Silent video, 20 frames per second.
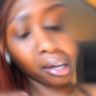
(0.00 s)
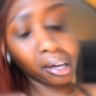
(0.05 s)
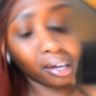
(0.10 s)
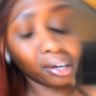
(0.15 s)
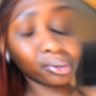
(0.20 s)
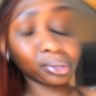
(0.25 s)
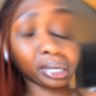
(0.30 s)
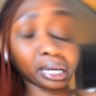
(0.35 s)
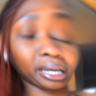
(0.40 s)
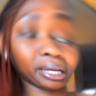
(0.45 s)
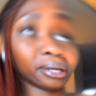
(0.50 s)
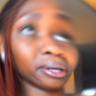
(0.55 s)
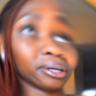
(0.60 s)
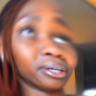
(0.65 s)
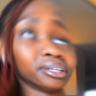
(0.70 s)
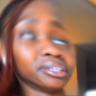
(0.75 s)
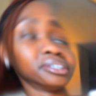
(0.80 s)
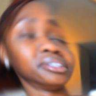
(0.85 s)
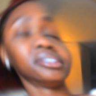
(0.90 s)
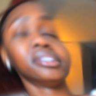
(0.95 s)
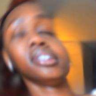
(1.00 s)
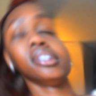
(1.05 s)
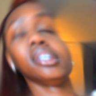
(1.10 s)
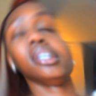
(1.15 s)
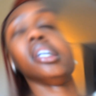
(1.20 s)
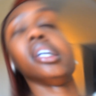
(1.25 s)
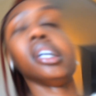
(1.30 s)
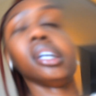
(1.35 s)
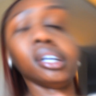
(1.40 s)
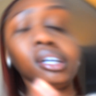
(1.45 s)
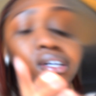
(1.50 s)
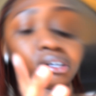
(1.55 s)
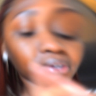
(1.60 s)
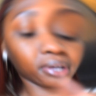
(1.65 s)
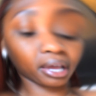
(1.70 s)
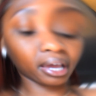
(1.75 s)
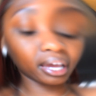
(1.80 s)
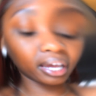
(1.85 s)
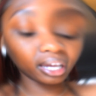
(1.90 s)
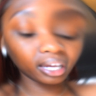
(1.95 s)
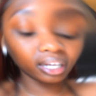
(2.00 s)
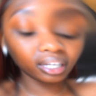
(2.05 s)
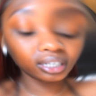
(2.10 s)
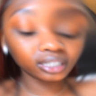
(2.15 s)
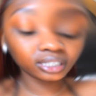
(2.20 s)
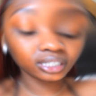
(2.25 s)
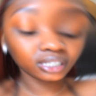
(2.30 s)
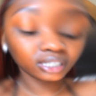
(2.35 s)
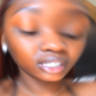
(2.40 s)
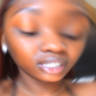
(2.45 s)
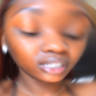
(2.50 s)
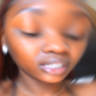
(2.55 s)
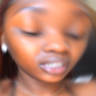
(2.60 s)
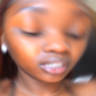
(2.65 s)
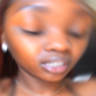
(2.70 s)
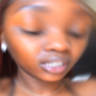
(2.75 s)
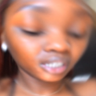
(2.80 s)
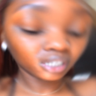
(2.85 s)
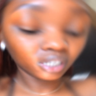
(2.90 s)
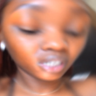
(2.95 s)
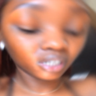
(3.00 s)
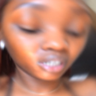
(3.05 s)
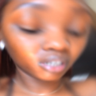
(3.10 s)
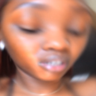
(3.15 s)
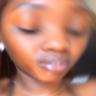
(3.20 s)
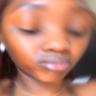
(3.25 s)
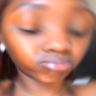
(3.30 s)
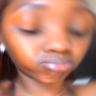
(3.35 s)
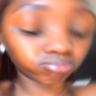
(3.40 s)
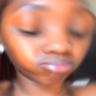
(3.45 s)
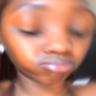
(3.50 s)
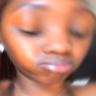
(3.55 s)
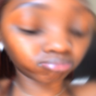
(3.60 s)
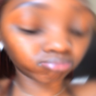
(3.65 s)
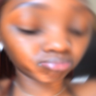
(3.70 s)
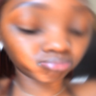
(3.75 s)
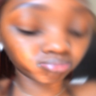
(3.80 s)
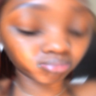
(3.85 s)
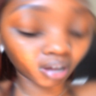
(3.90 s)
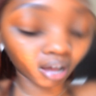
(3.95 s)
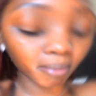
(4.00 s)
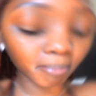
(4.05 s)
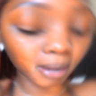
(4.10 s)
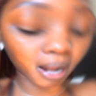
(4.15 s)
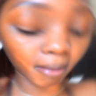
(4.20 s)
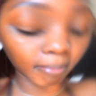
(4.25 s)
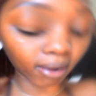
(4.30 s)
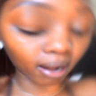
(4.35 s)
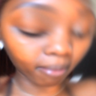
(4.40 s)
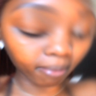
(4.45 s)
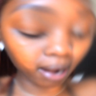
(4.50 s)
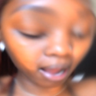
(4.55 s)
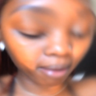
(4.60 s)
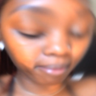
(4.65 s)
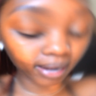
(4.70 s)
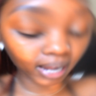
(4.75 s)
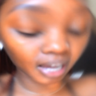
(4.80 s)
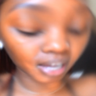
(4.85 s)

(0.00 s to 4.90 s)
Okay. Okay. Blah, blah, blah, blah.